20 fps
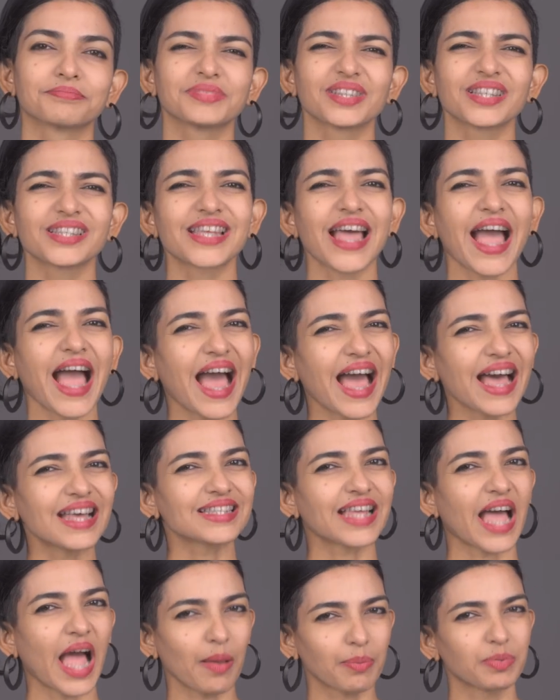This
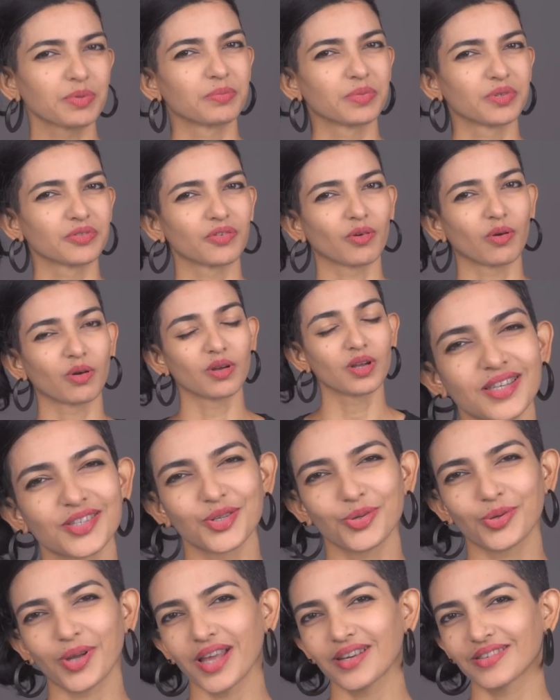has happened before,
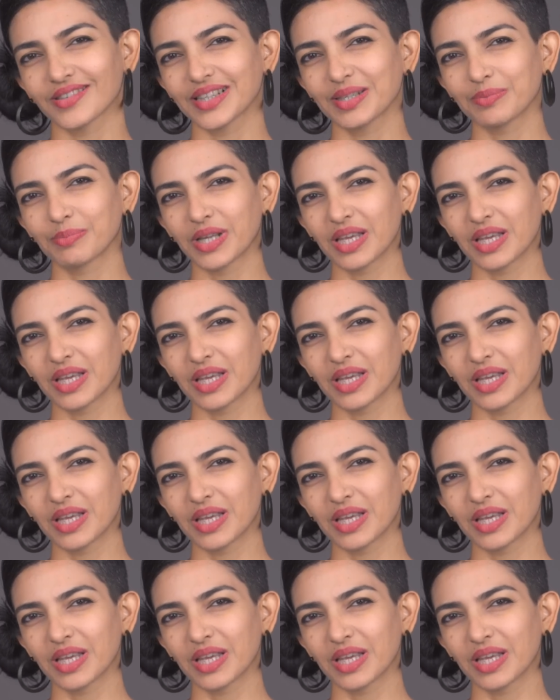so you can't really